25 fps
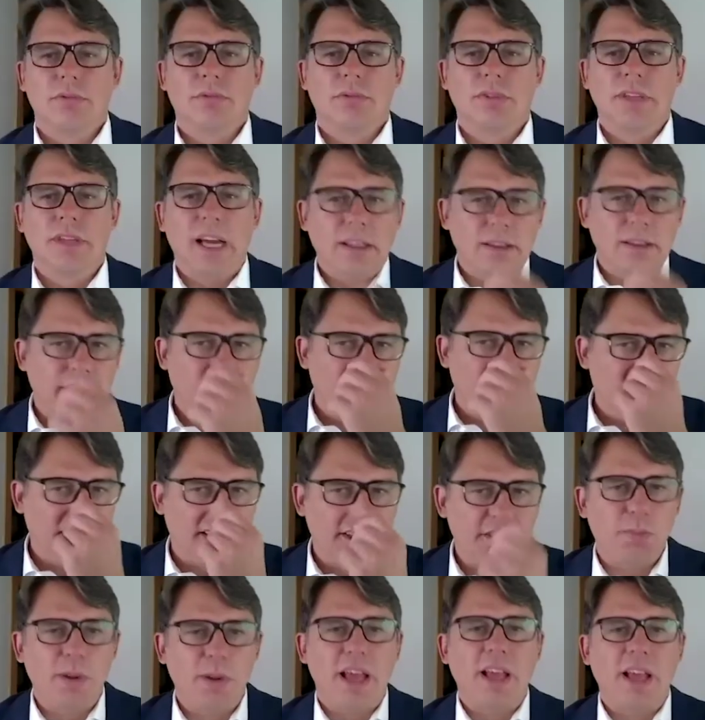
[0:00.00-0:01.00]
That
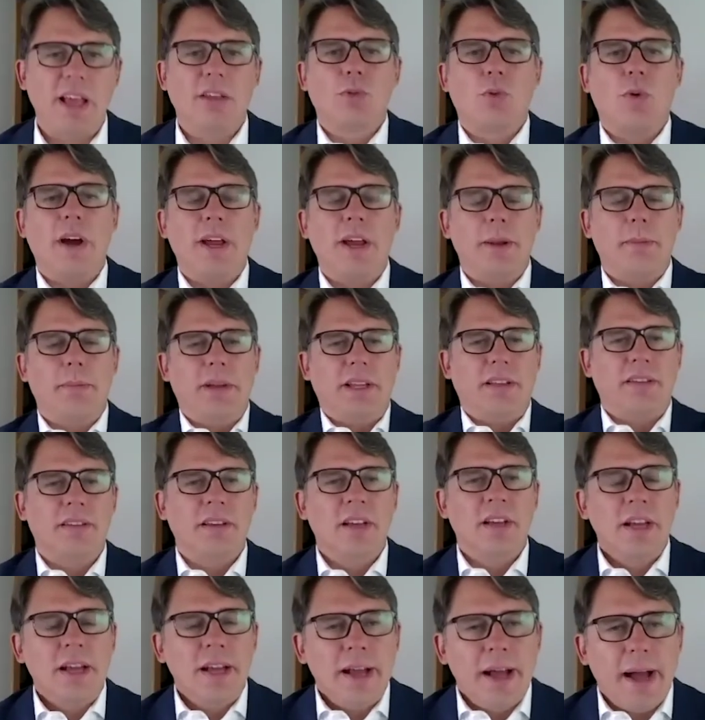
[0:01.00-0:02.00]
explains quite a bit.
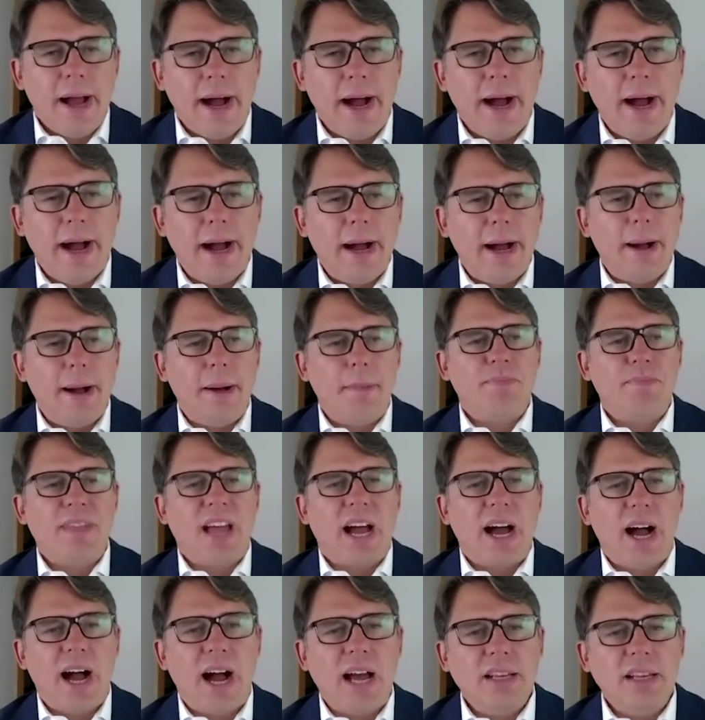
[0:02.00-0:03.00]

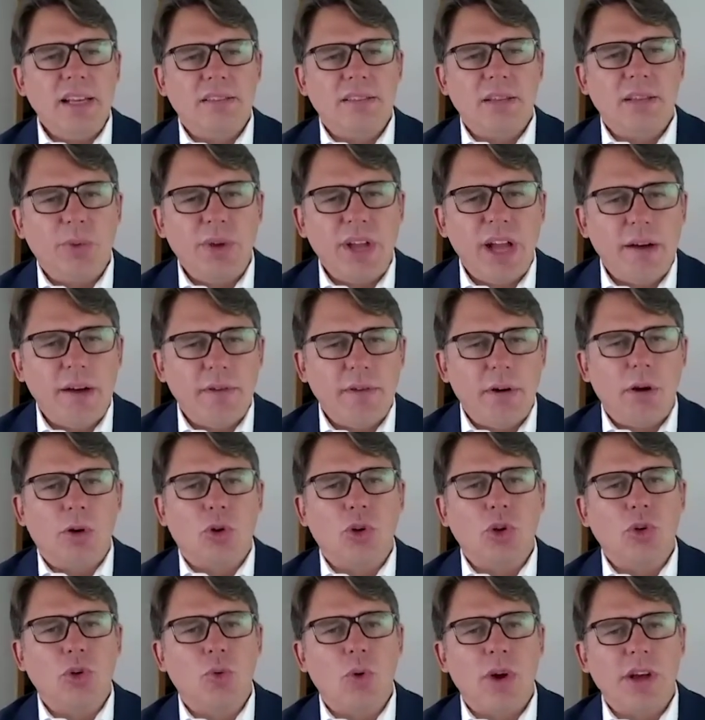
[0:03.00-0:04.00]
Alistair, we have a
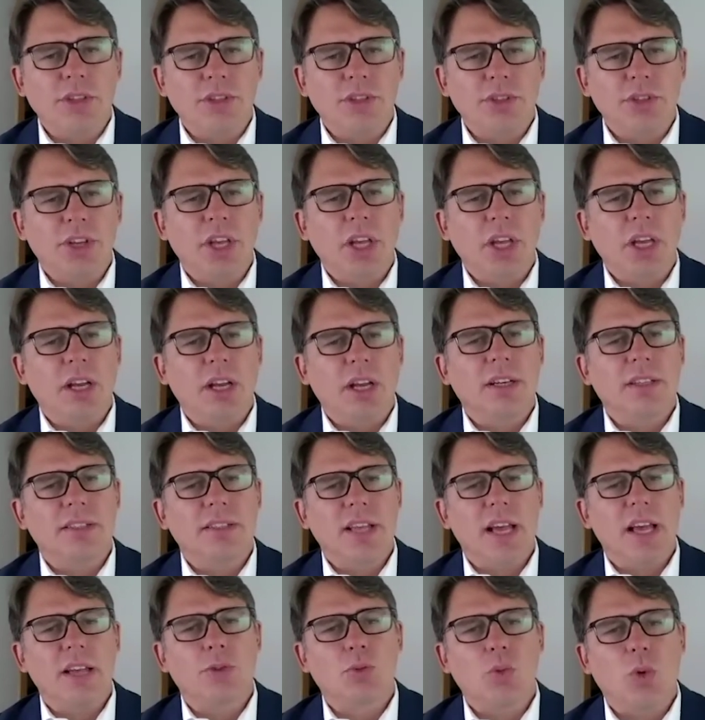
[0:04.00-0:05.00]
good question here. It
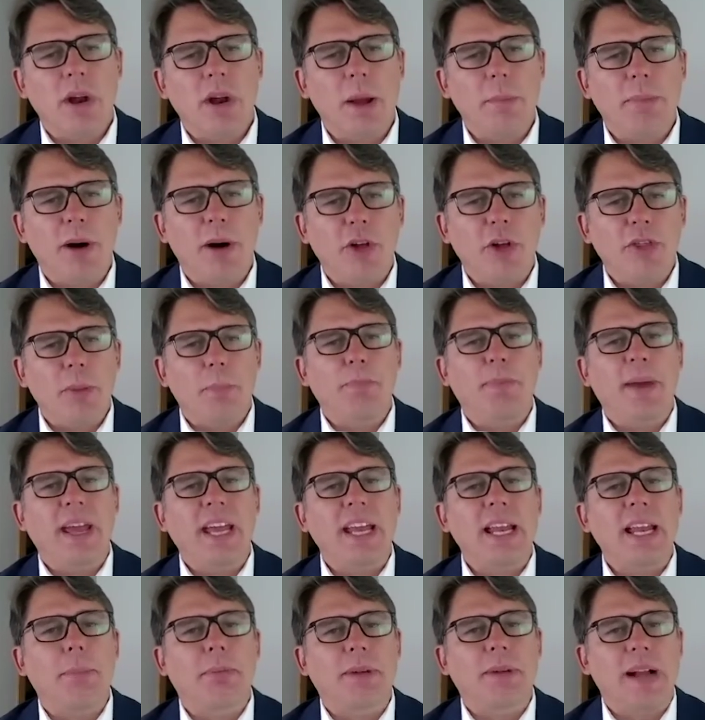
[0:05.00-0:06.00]
says, what about the paid
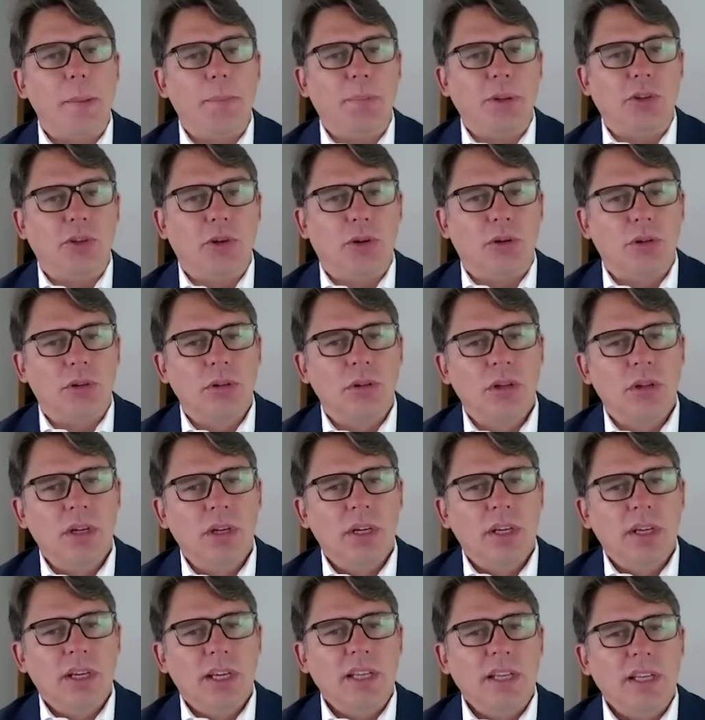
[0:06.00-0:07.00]
up capital?
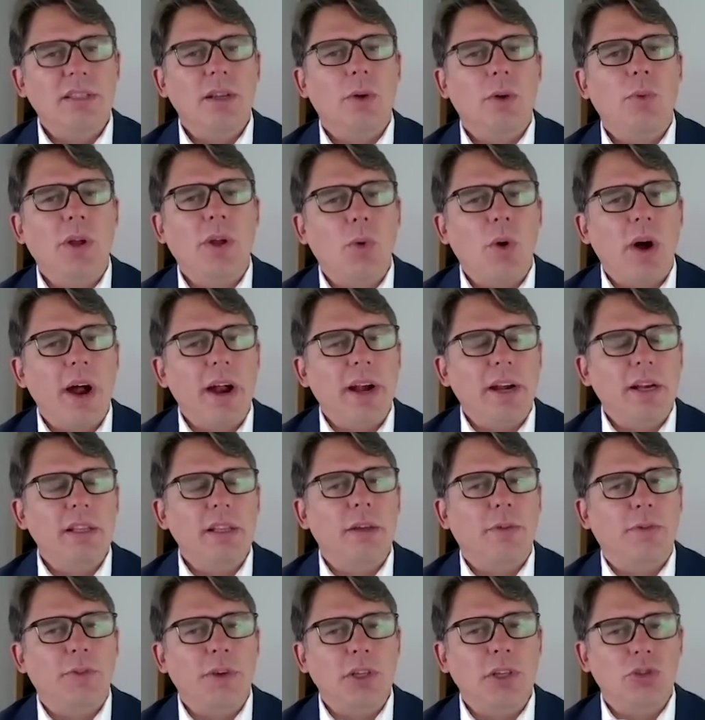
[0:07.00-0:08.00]
Is it required in the
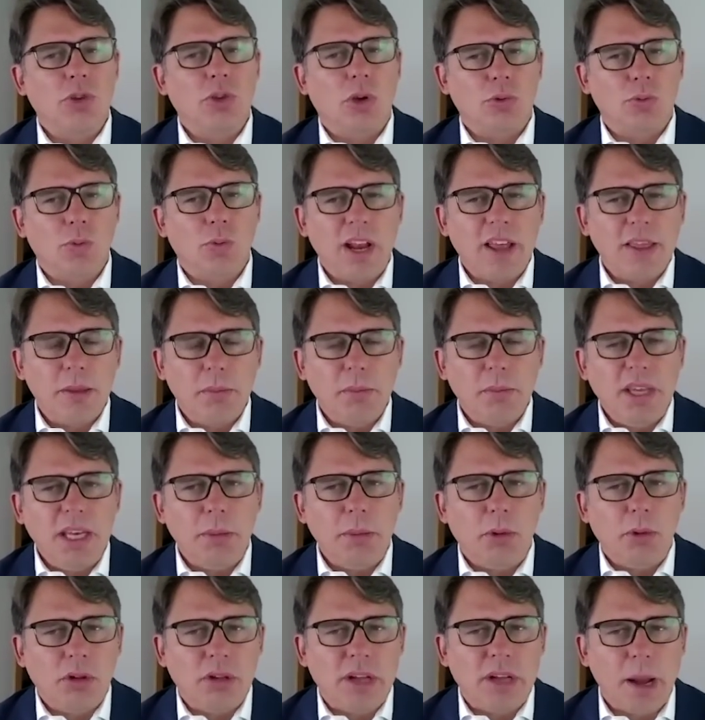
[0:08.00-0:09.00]
free zones? What are the
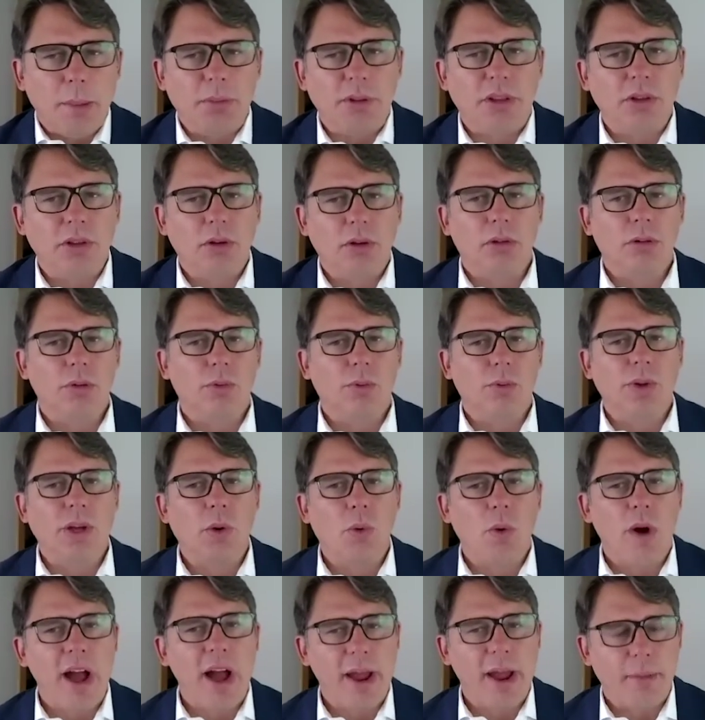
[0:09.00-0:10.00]
minimal capital
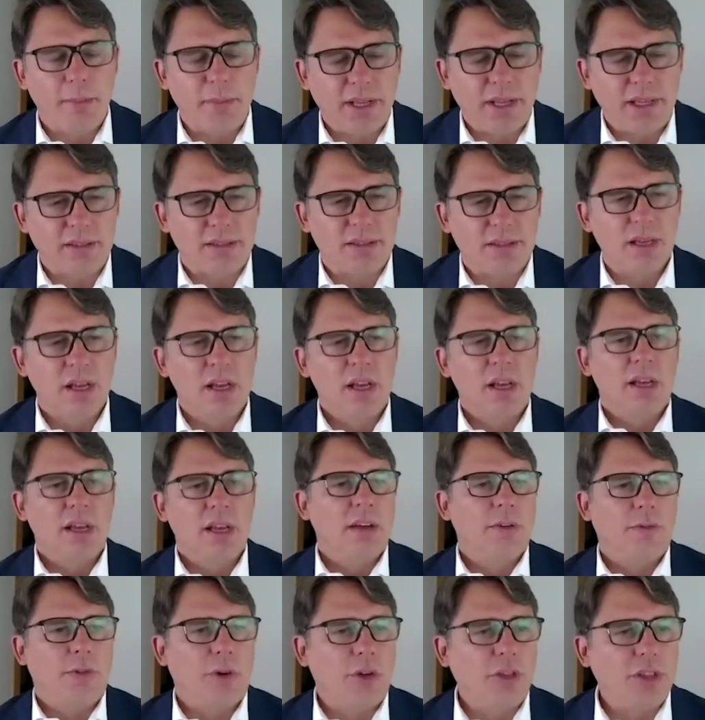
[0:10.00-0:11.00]
requirements
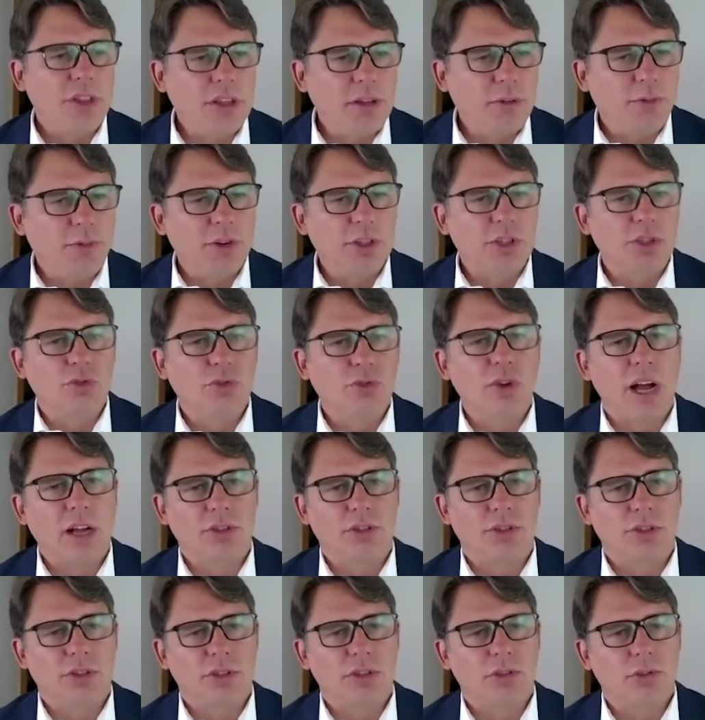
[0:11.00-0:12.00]
for the different
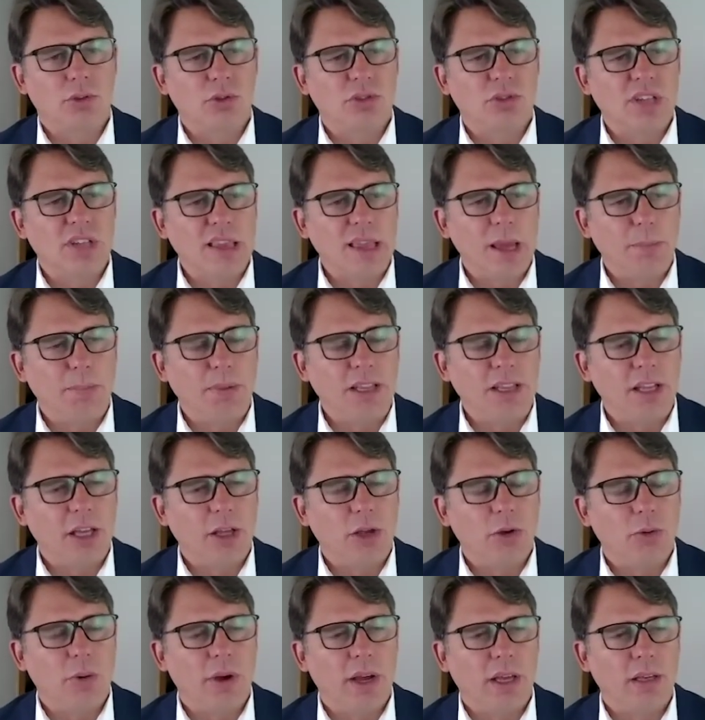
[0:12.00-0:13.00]
structures to set up in the
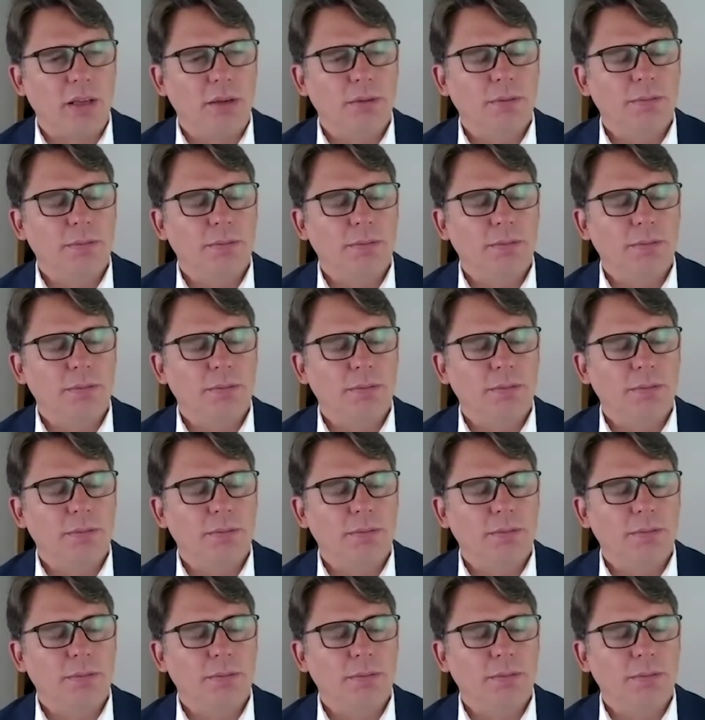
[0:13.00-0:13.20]
UAE?